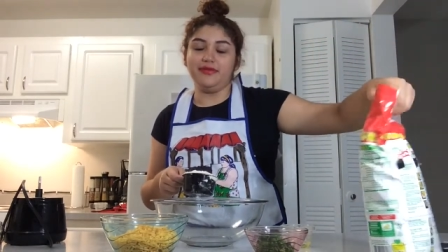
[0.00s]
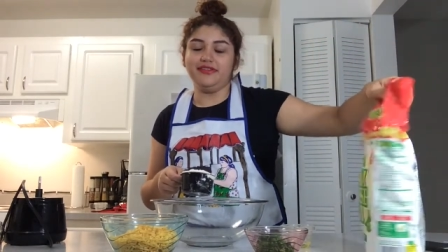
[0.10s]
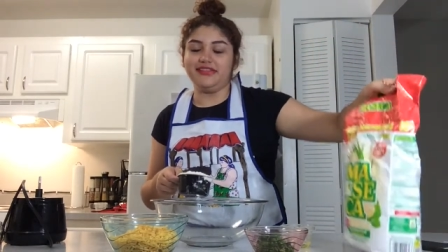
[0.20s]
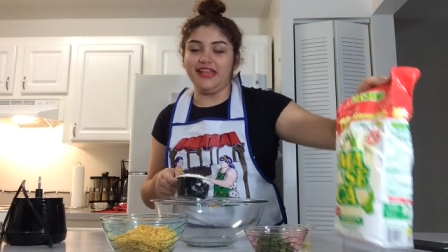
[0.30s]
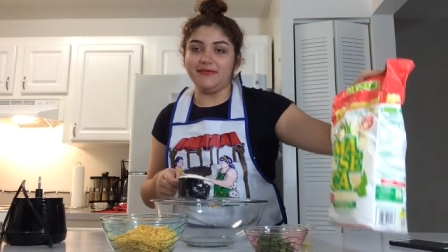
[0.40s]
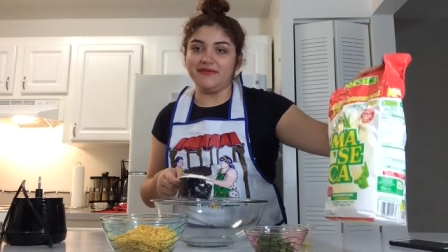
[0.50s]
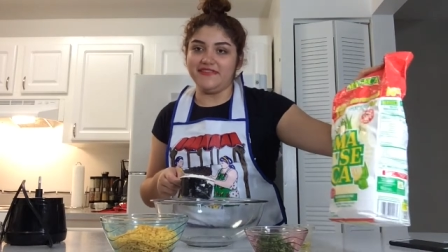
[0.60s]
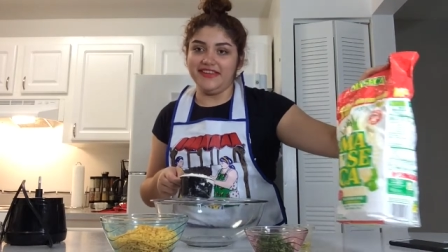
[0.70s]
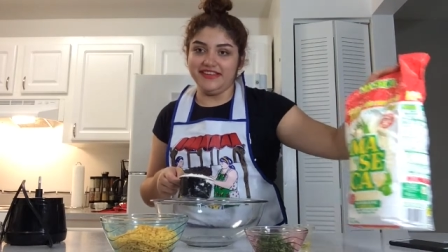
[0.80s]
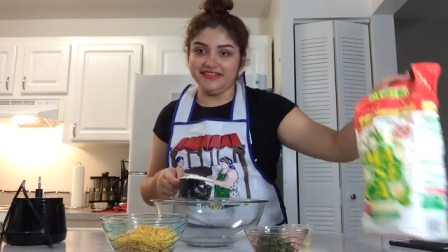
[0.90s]
the name of
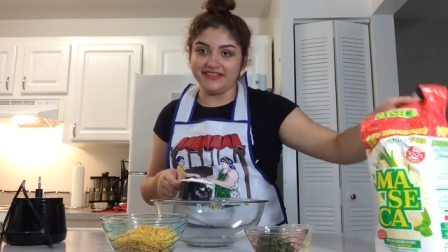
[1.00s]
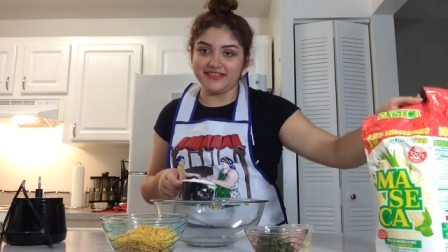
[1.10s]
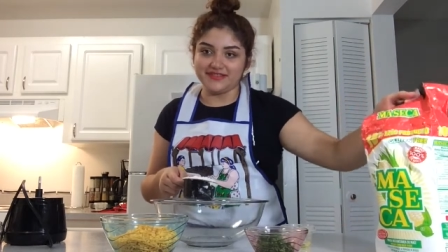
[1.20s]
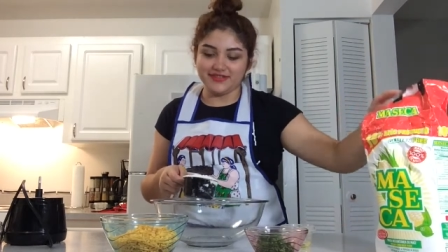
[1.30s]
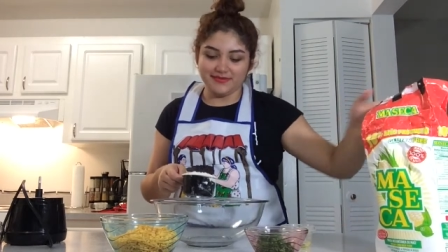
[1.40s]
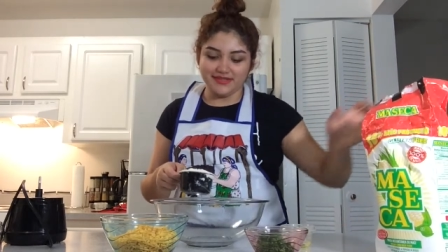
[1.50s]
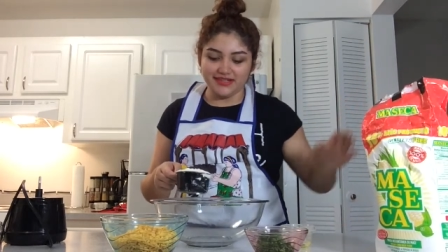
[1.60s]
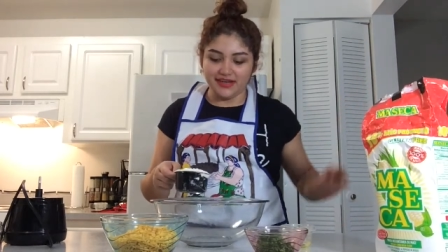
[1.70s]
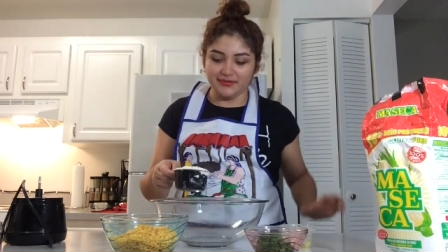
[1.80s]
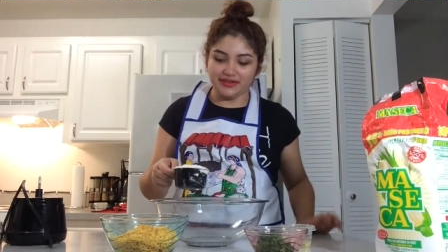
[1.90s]
it in the description
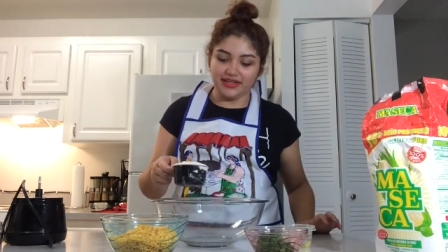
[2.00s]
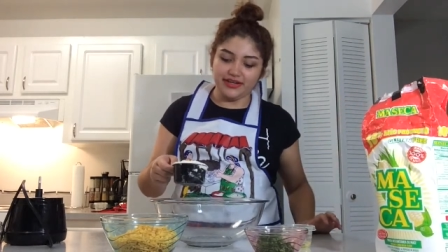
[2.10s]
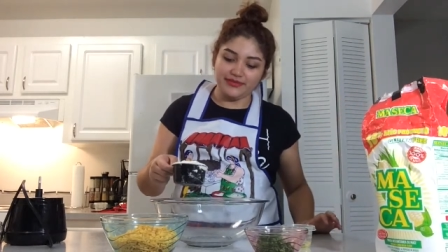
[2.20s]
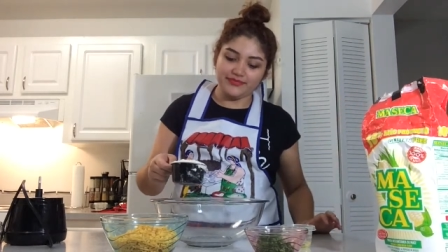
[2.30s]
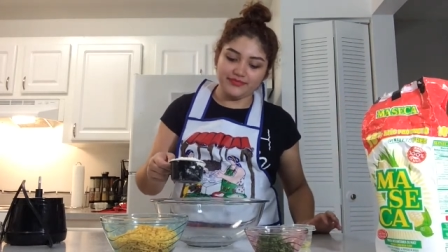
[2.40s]
down below.